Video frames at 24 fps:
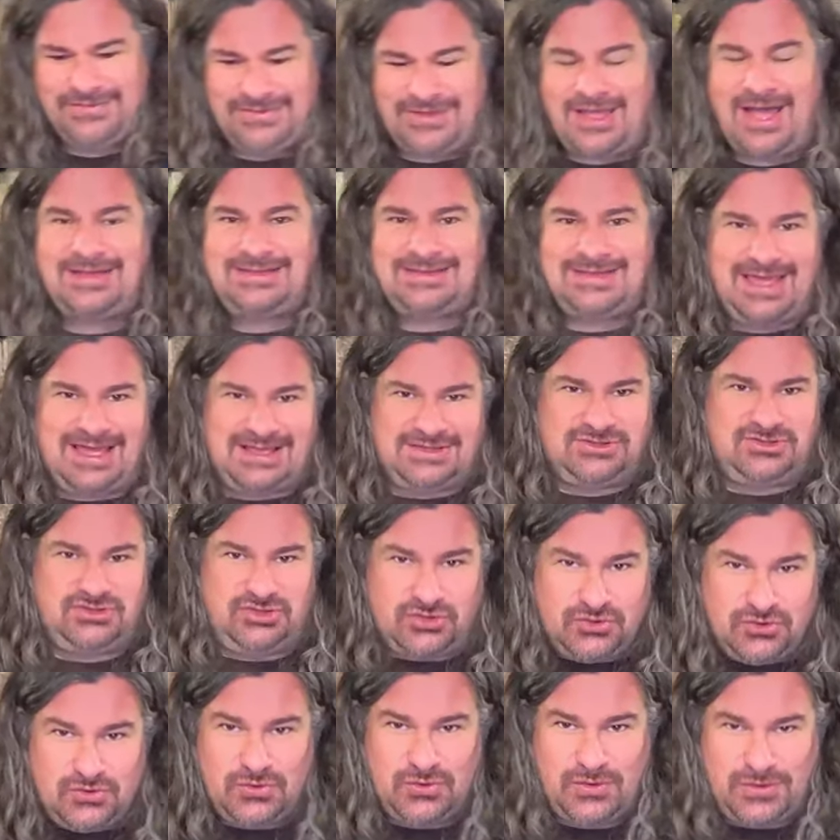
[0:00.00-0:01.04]
not to get
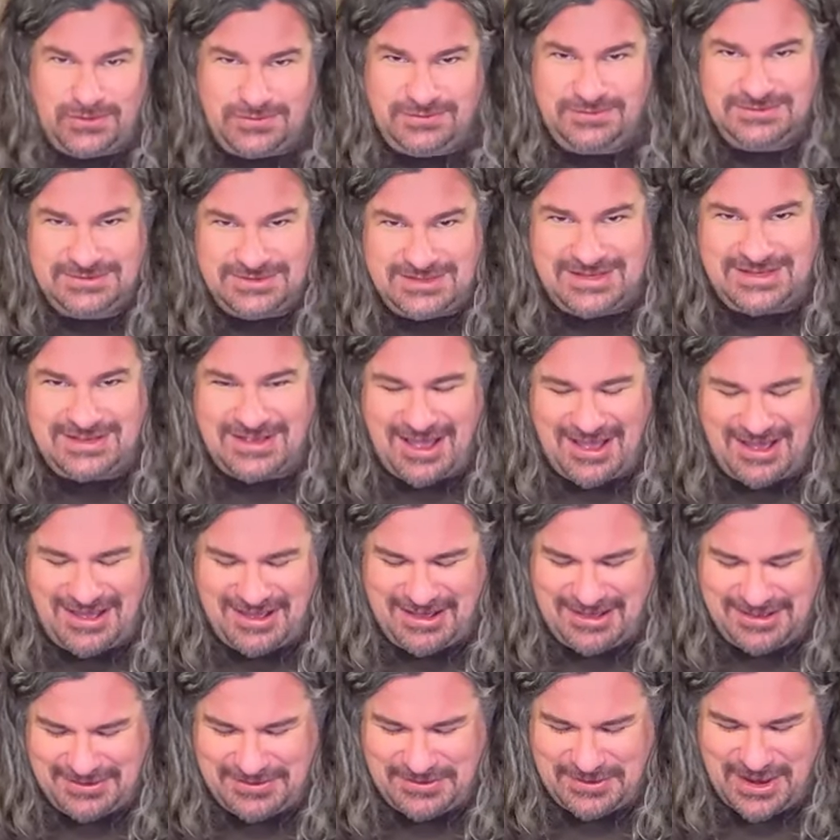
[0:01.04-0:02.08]
too uh,
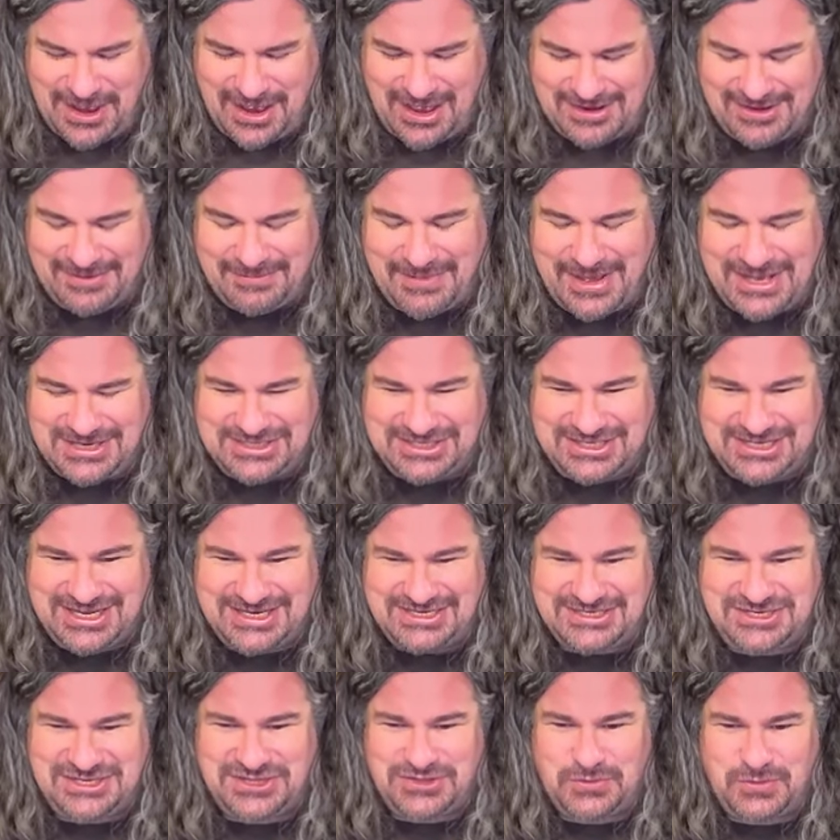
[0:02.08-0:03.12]
on much
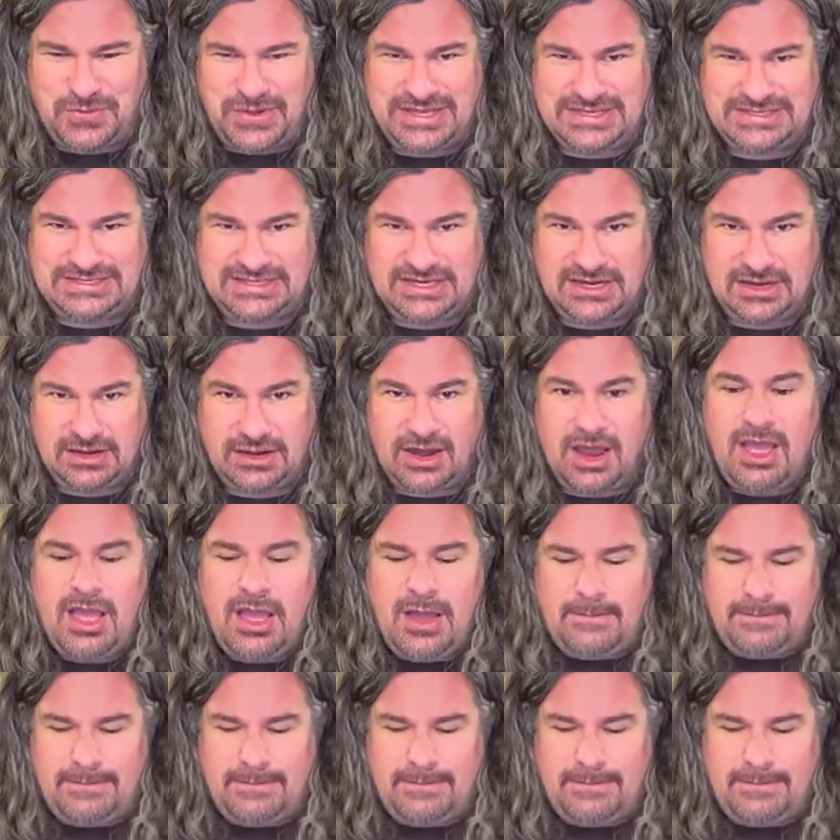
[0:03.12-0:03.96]
into the weeds here,